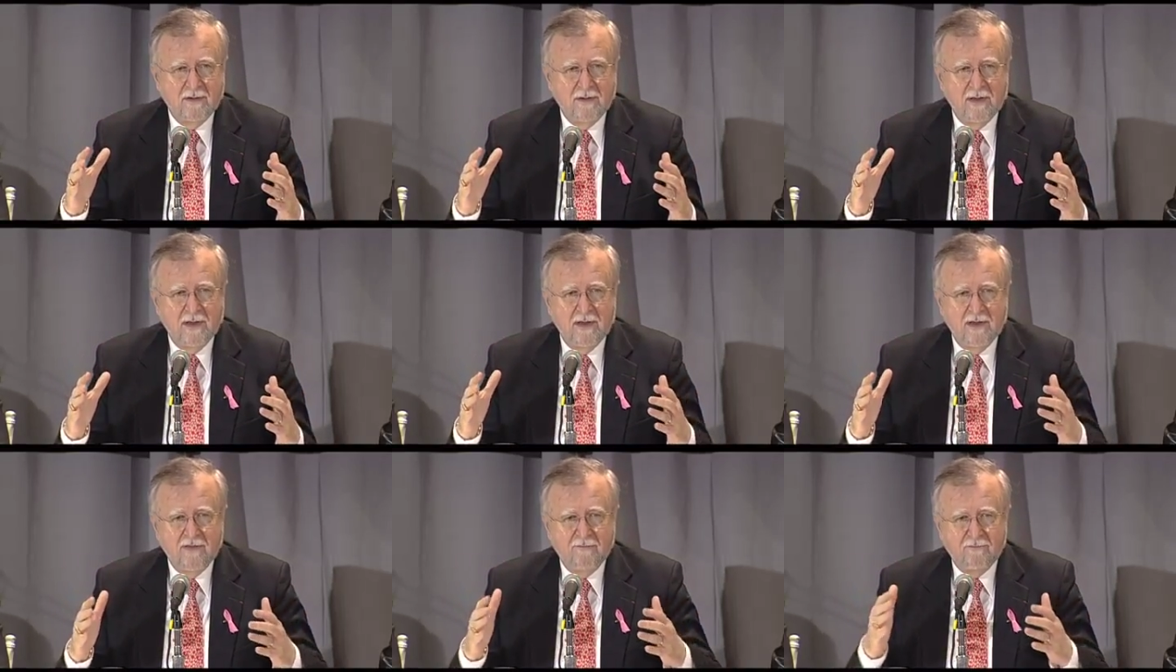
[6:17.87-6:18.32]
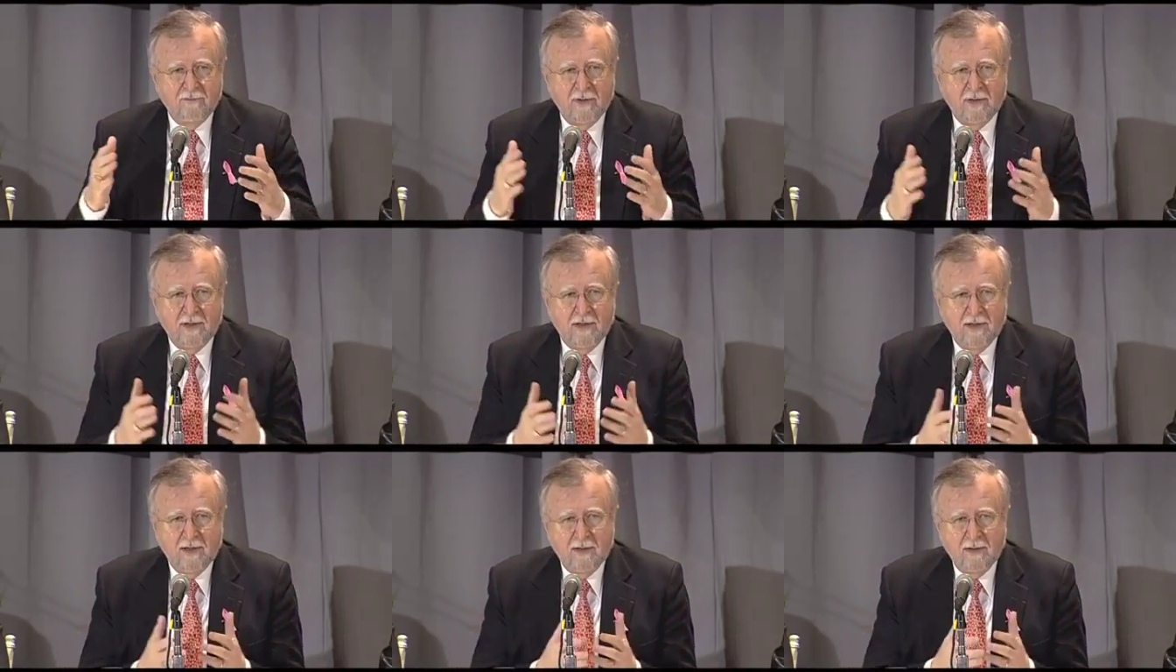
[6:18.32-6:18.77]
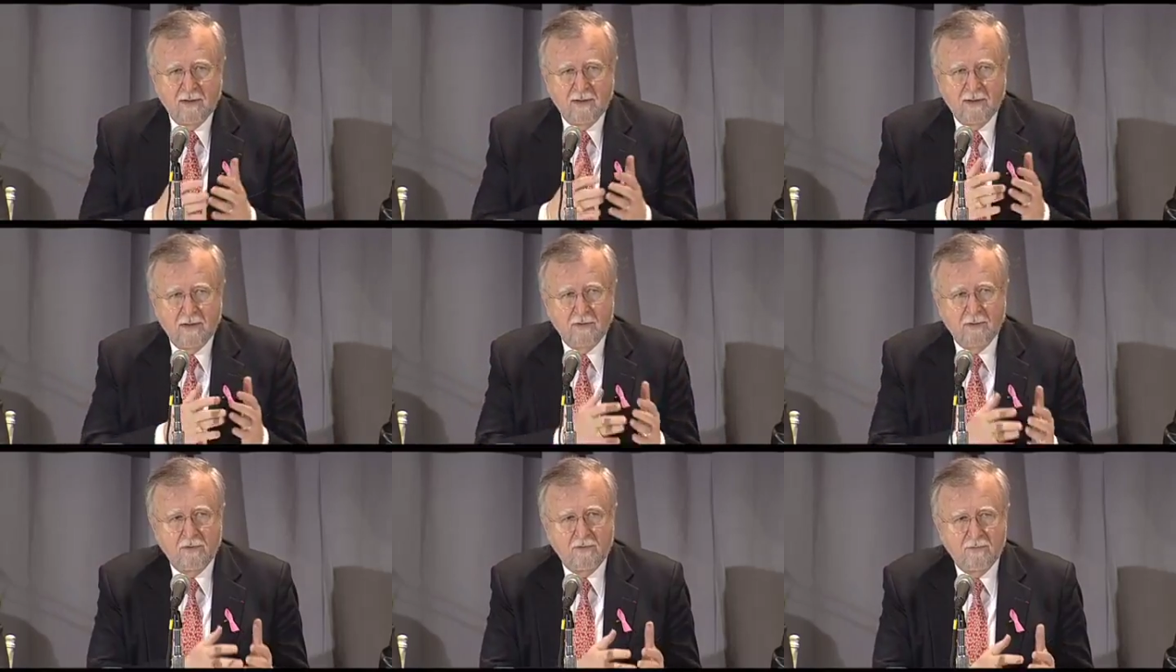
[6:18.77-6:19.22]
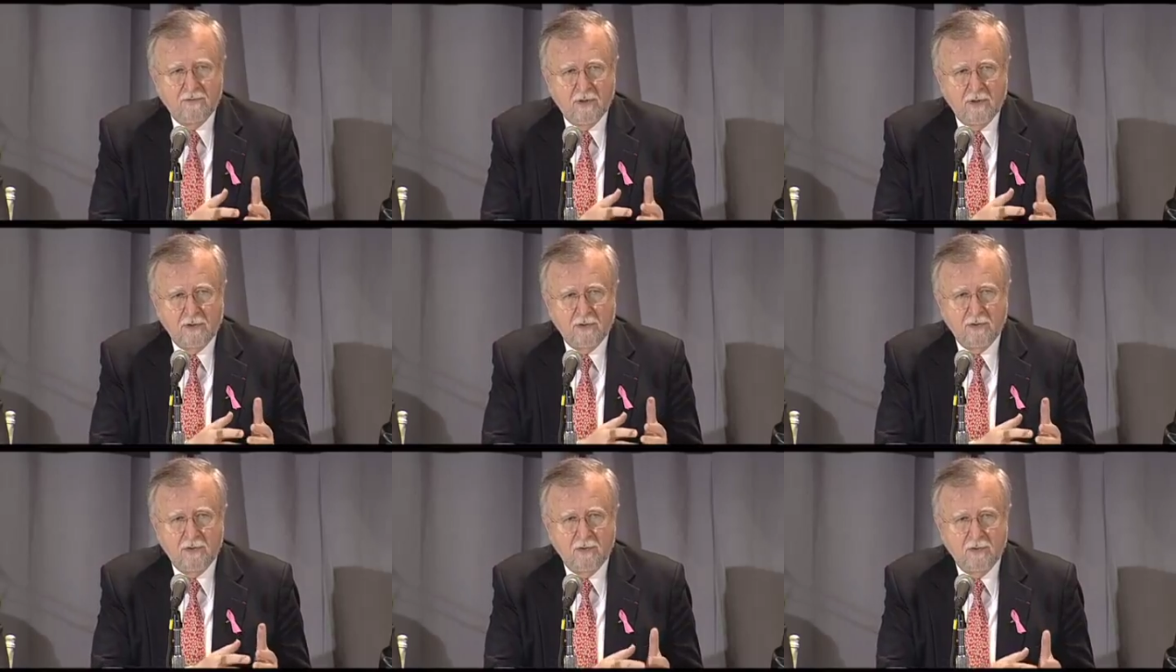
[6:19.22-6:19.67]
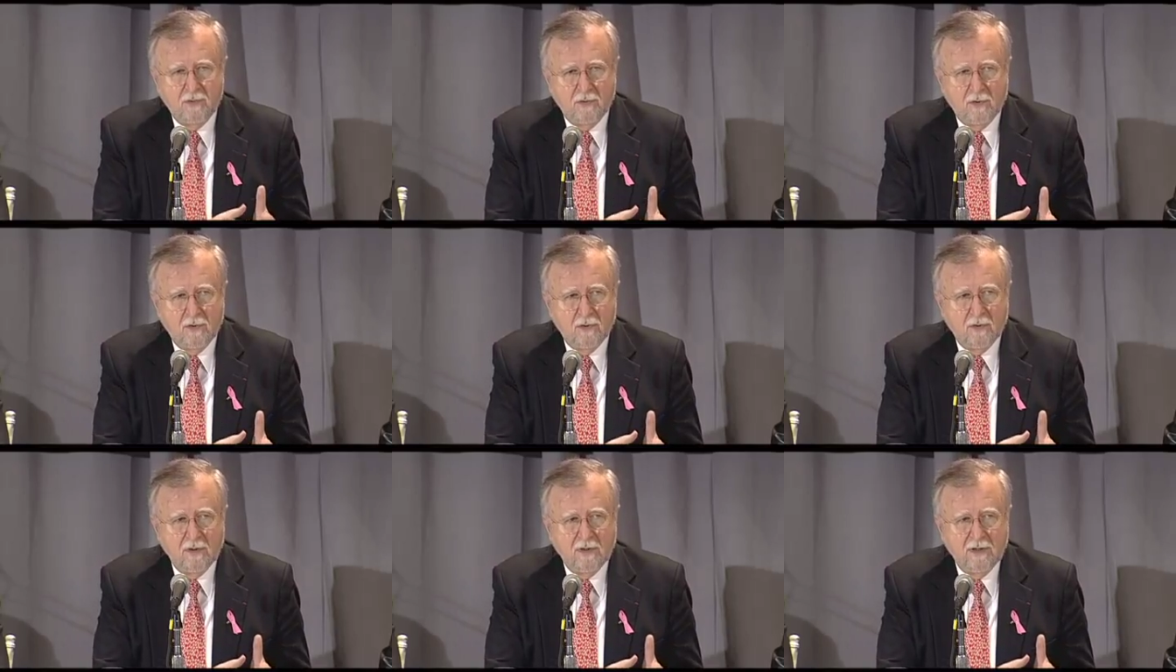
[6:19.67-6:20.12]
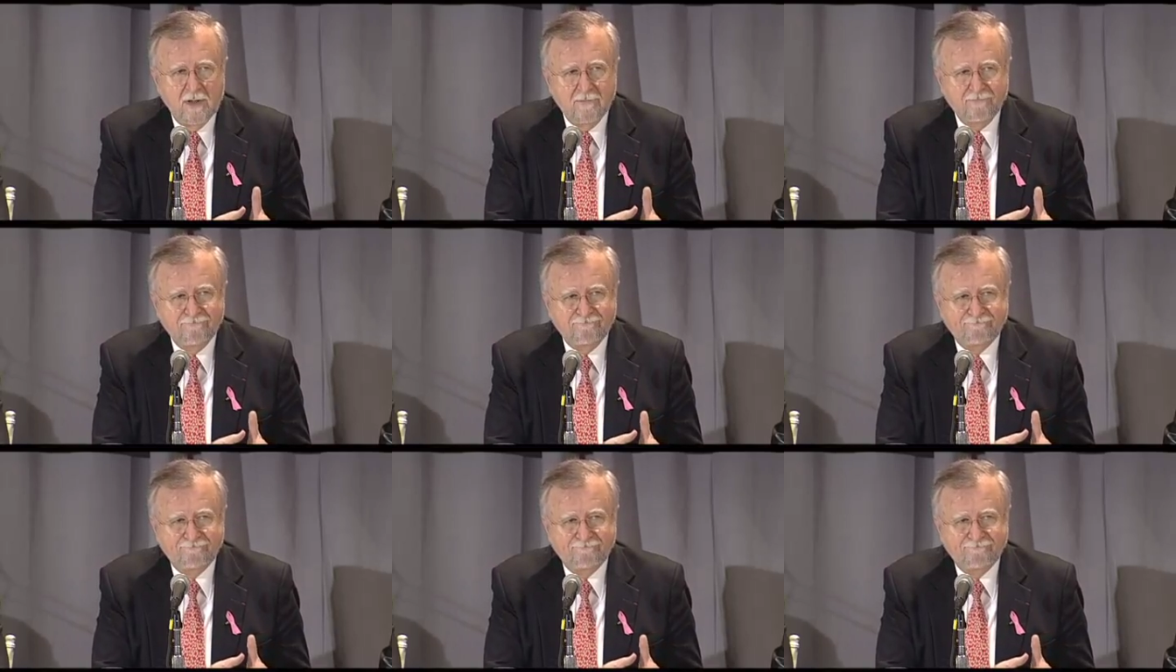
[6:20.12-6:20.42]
And if we kill a good drug too early,